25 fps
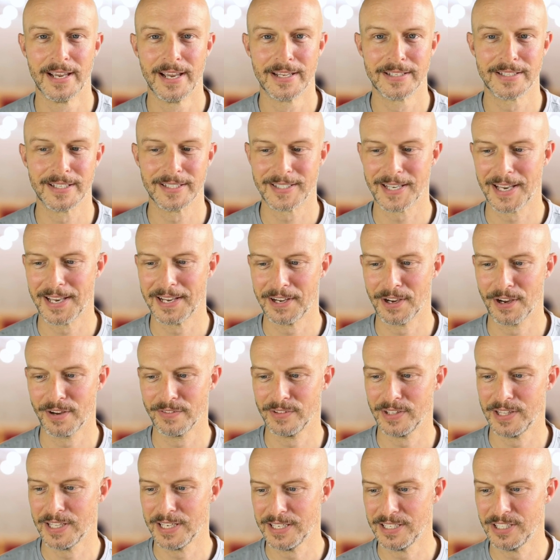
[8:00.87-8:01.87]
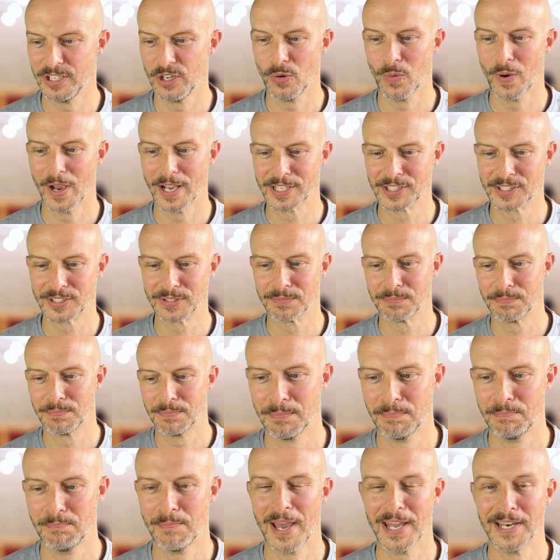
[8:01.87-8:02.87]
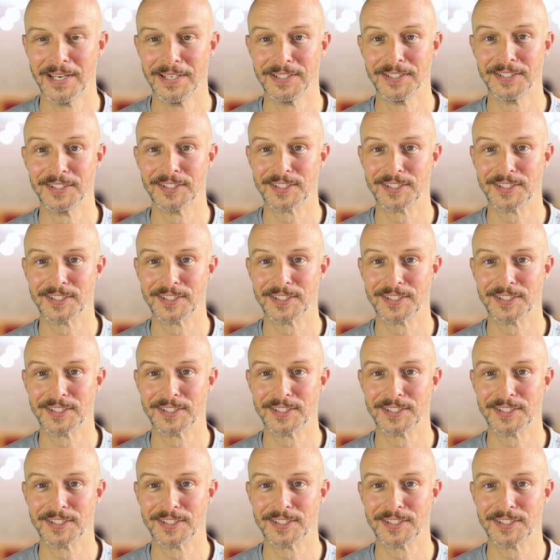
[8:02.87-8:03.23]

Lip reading: to take over the US men's